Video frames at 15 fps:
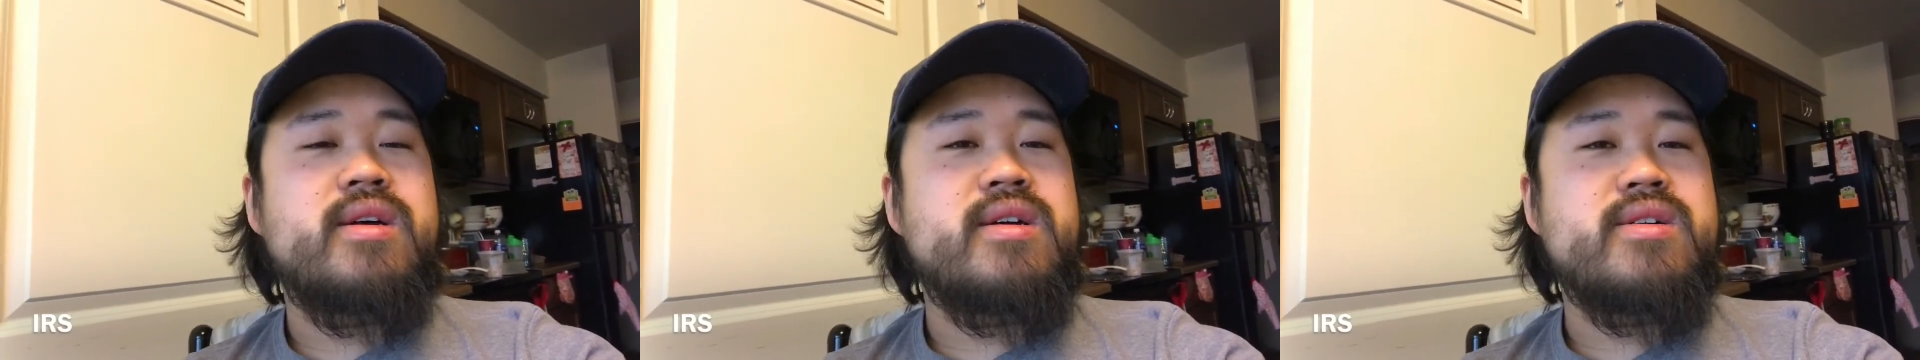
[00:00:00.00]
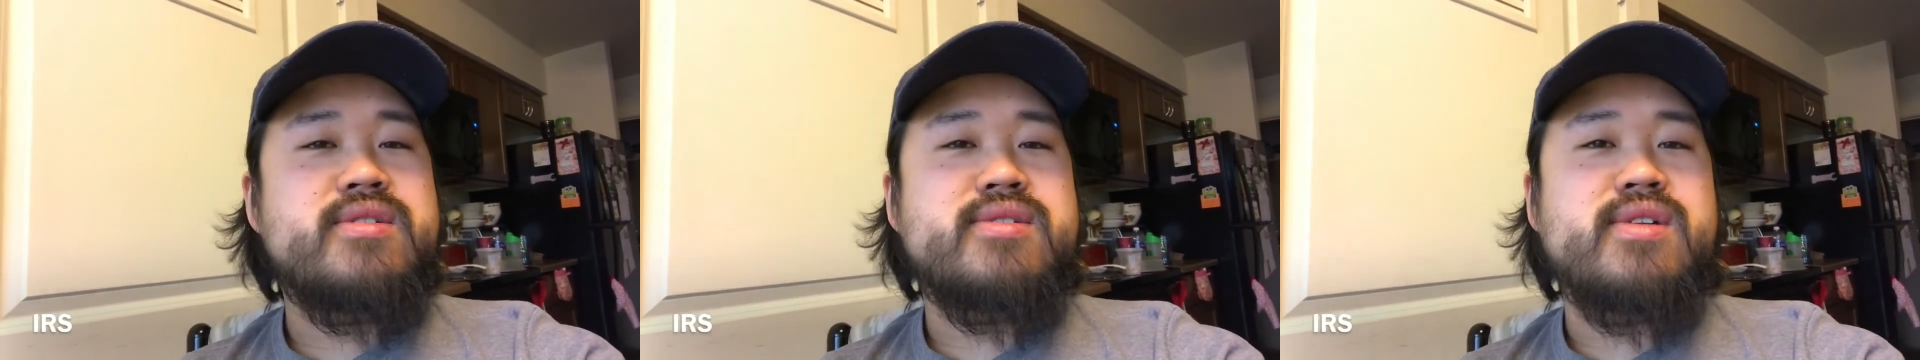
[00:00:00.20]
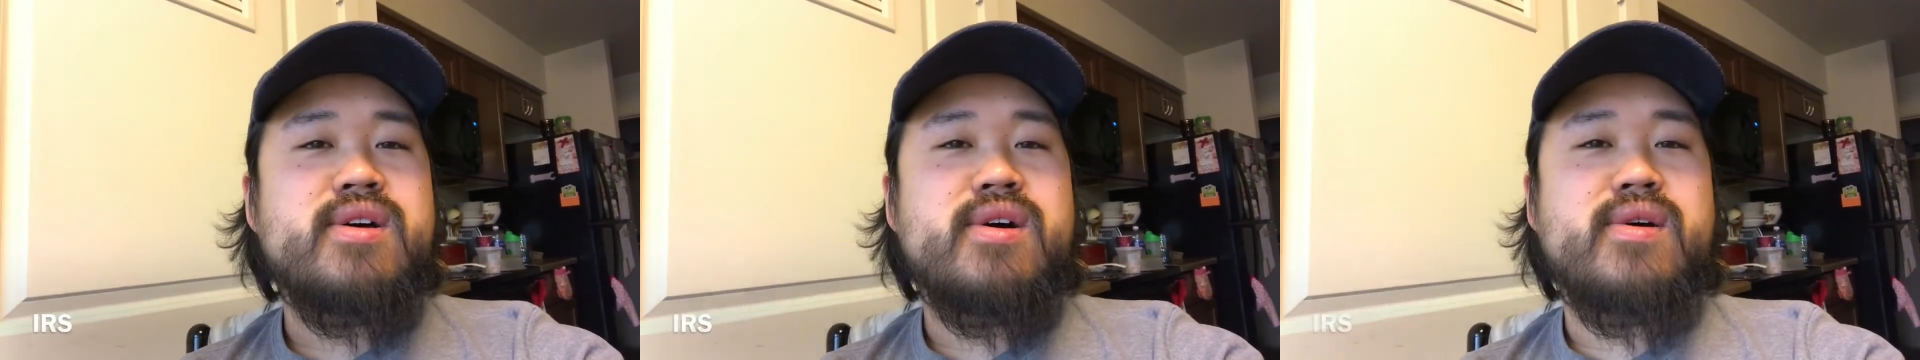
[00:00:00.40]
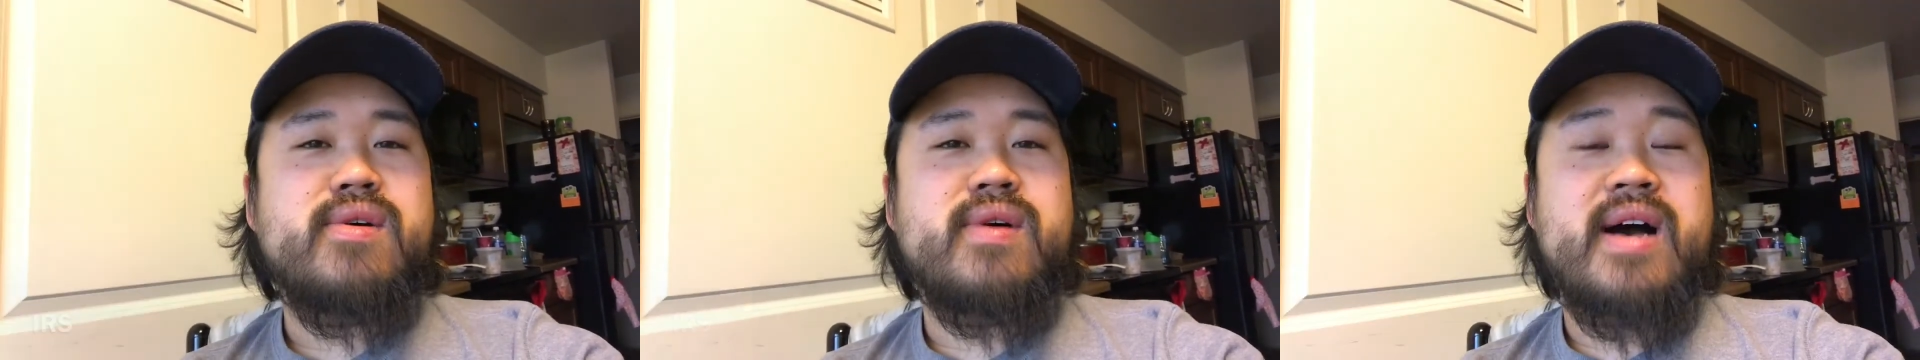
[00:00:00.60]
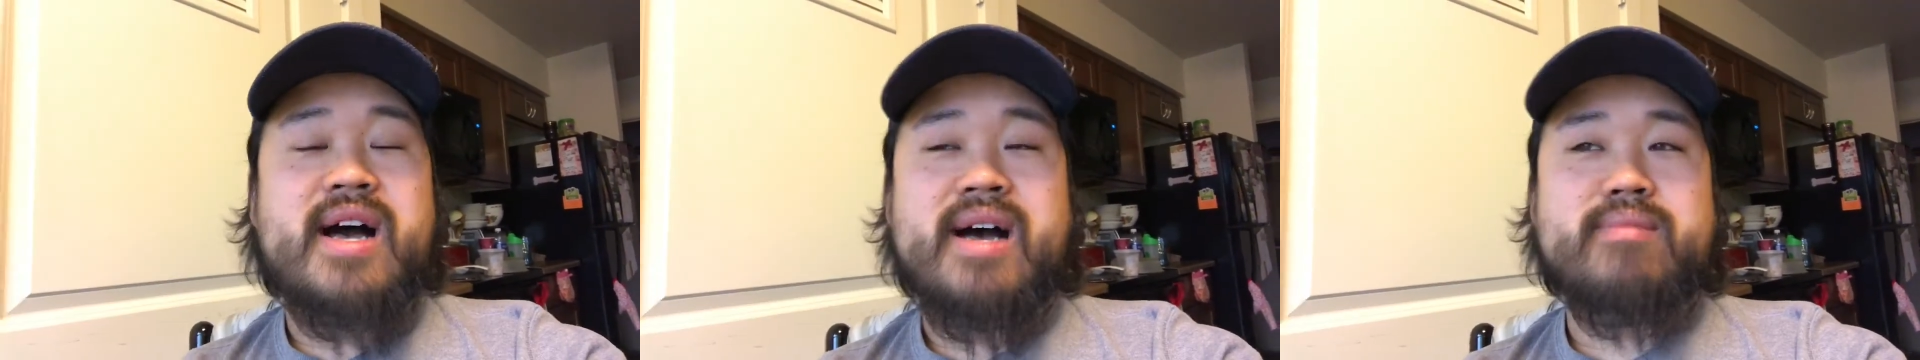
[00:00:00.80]
So
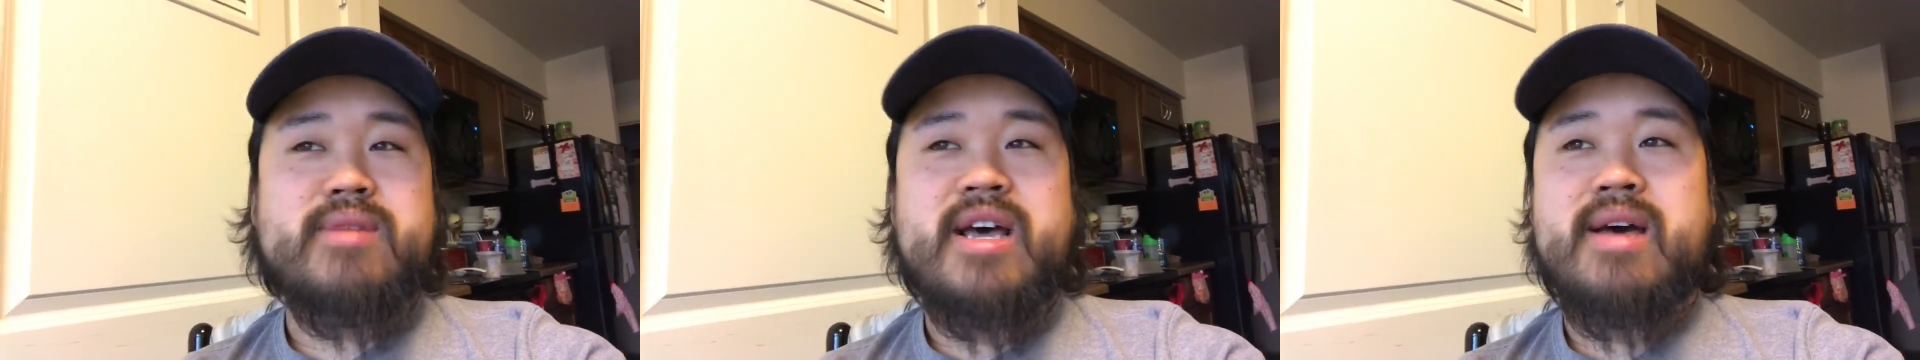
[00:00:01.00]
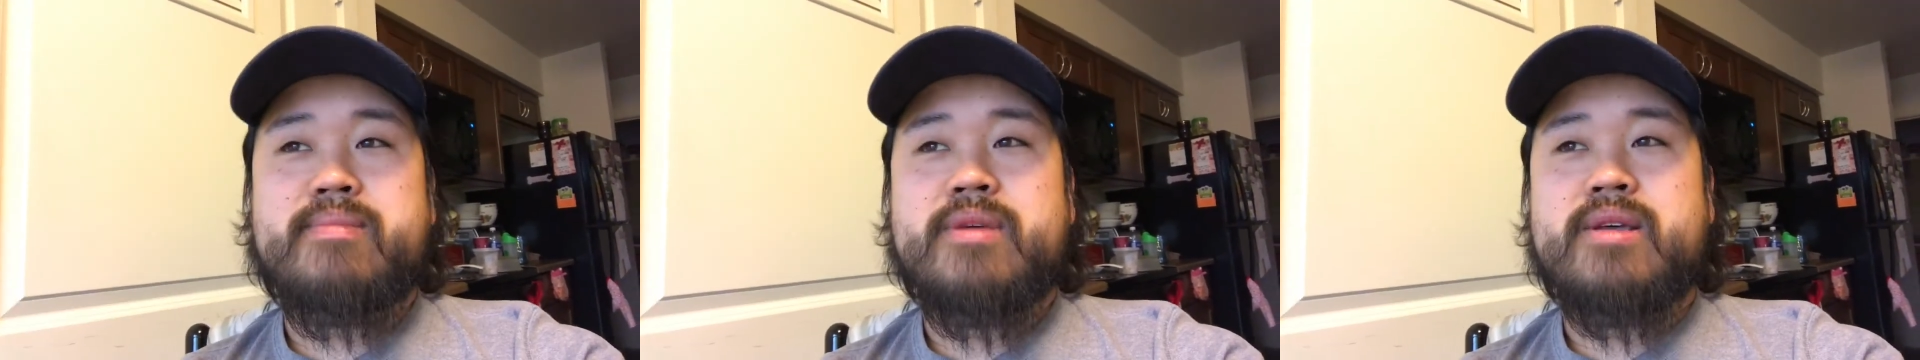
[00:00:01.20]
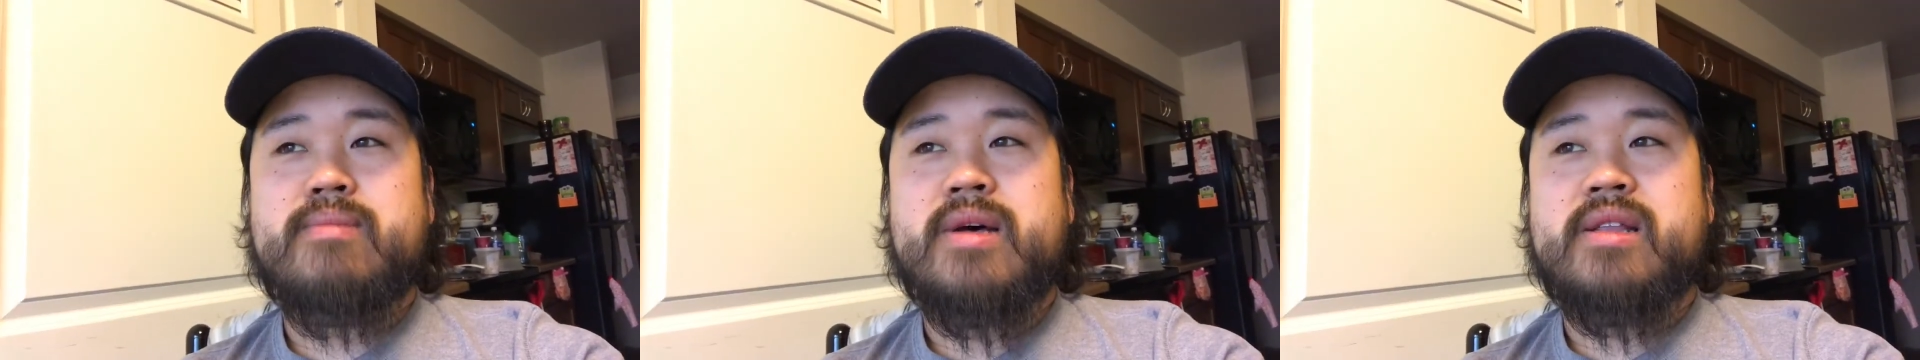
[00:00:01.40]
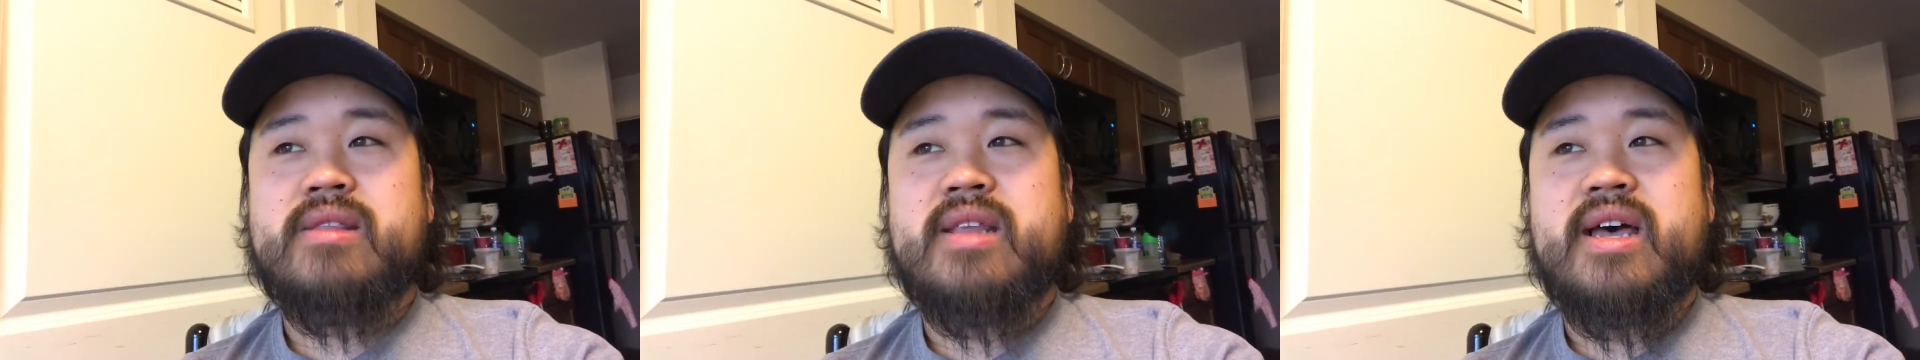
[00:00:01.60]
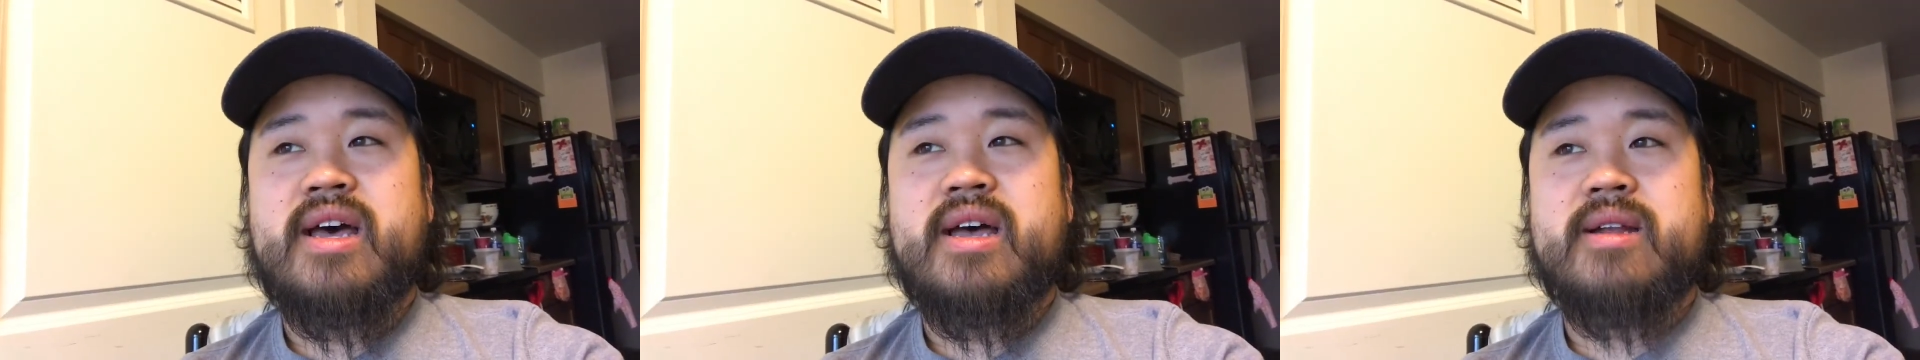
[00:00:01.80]
I'm happy about
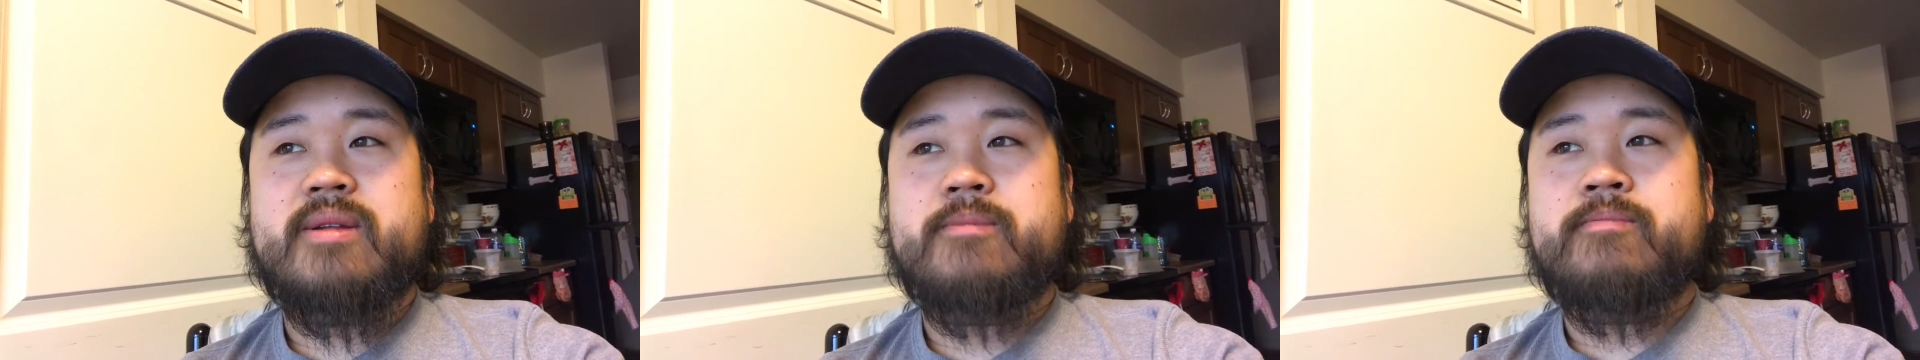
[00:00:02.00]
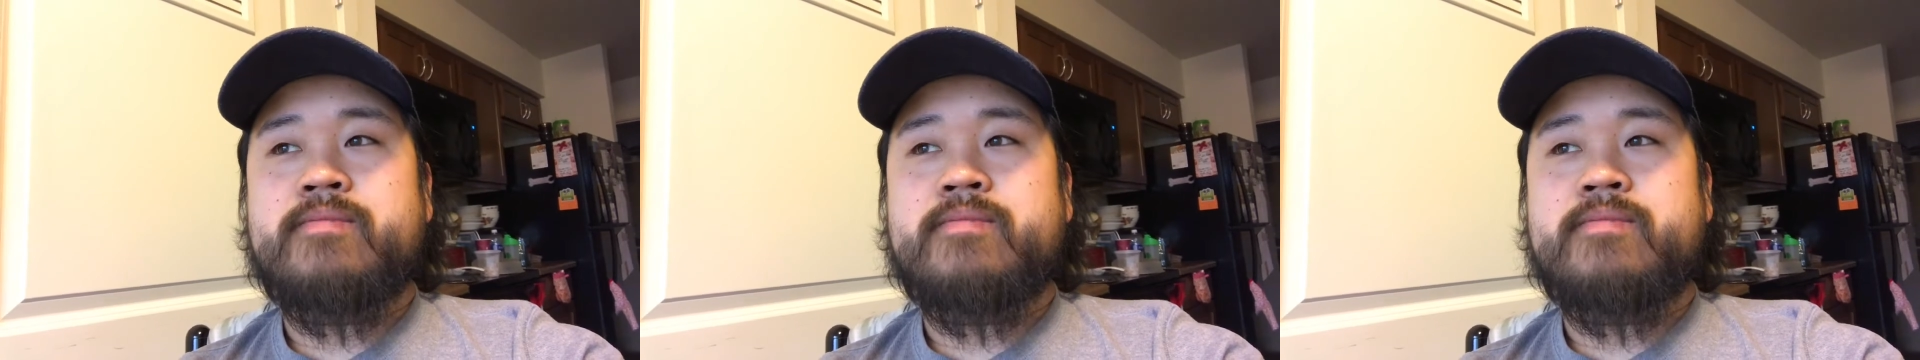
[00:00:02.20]
that.